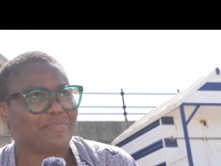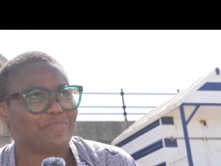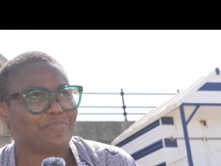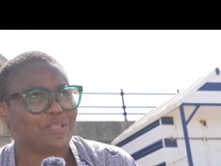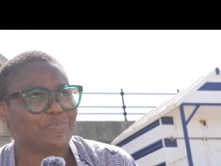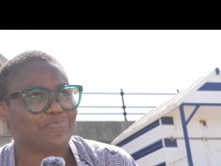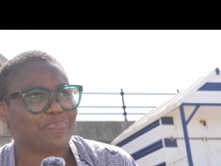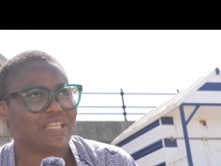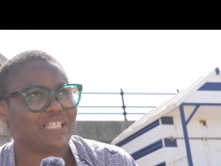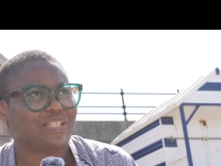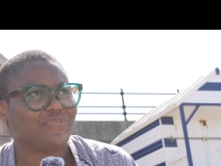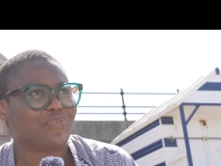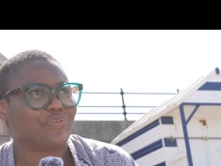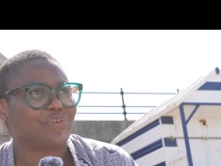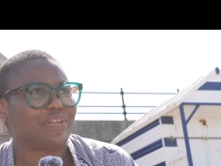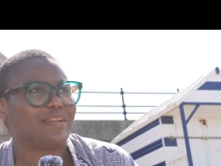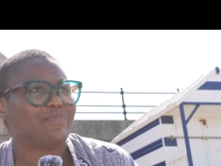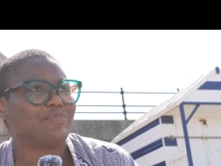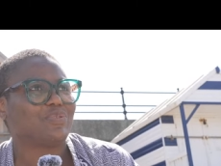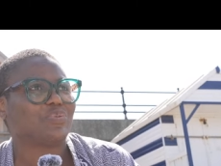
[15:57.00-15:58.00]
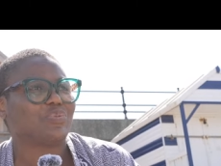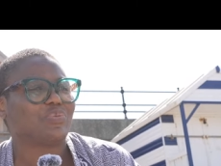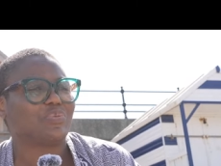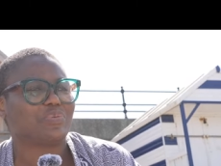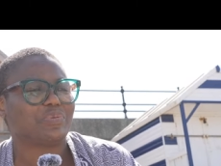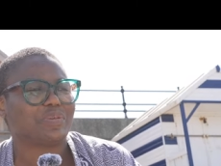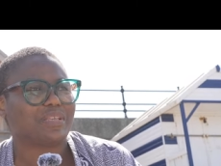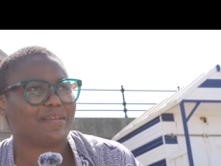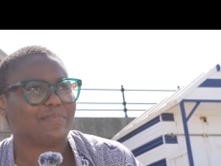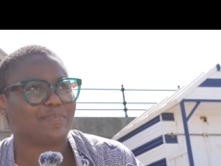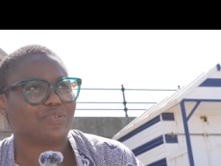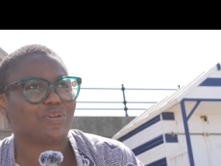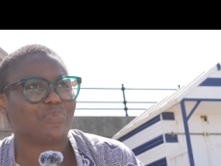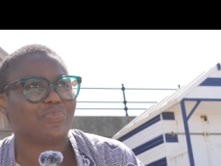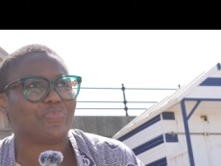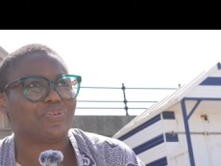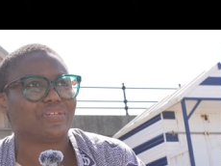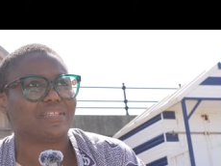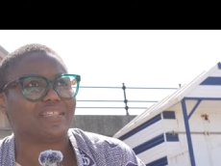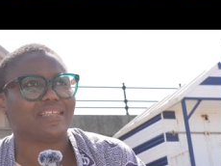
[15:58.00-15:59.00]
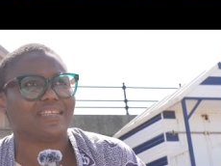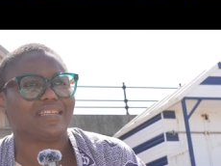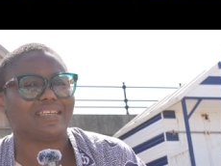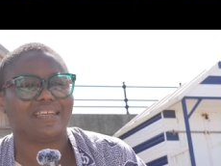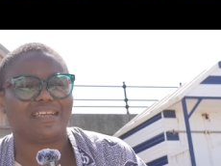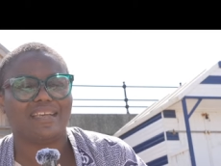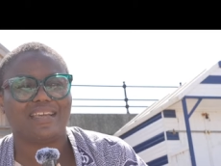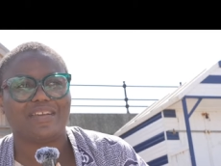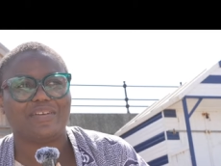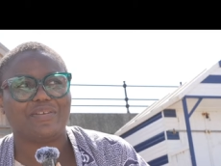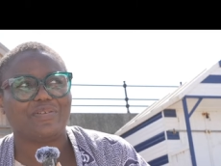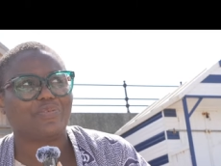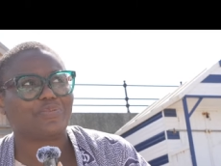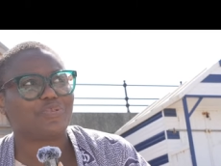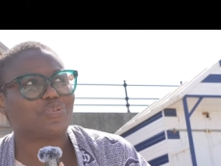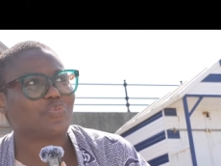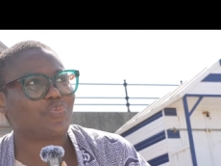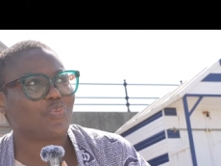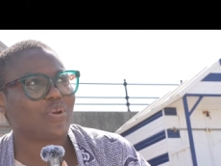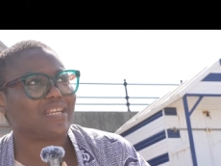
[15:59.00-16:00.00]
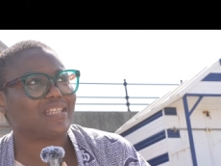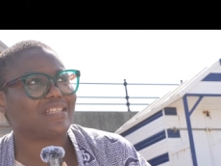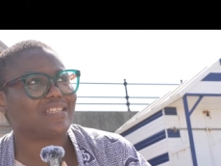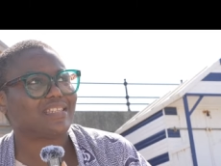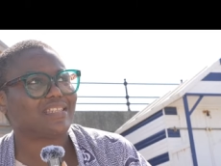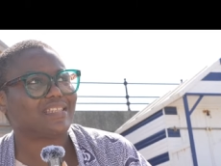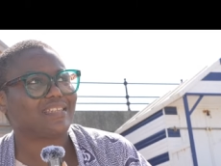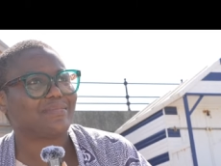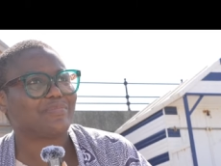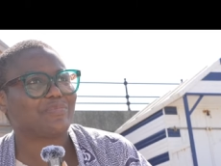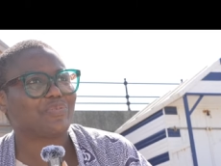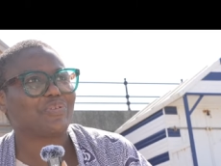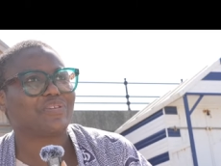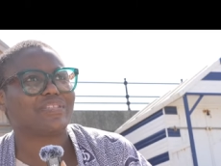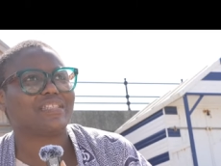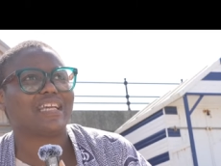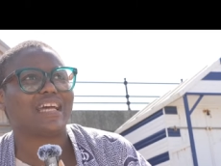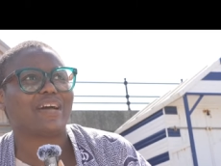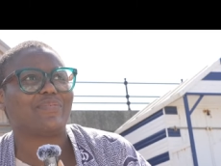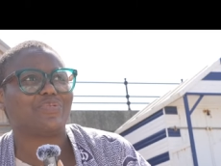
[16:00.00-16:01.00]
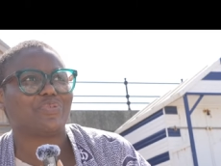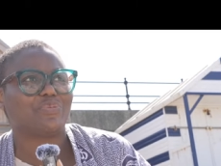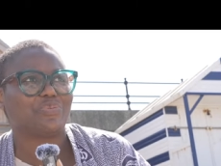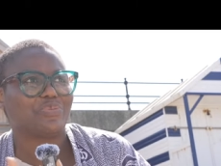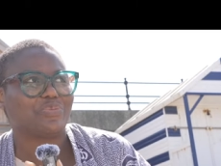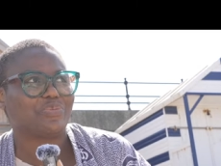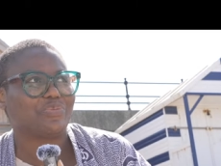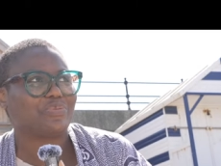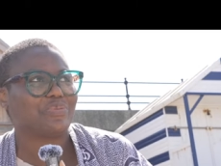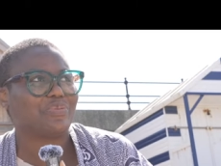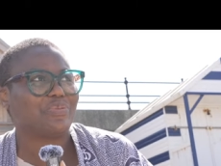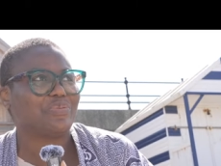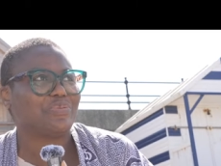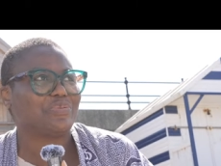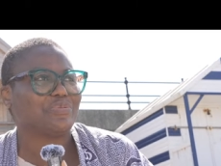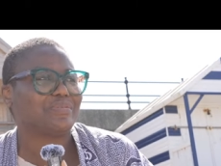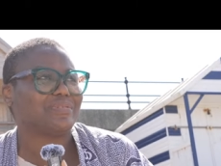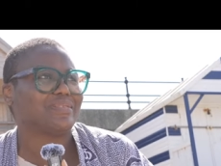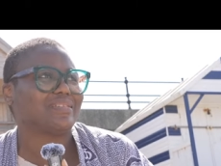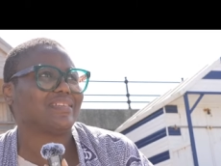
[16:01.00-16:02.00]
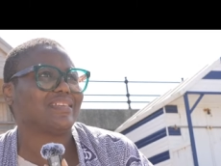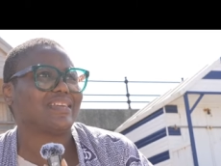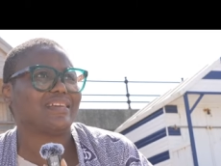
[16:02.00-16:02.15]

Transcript: space for them to keep somebody to wait because they have to close.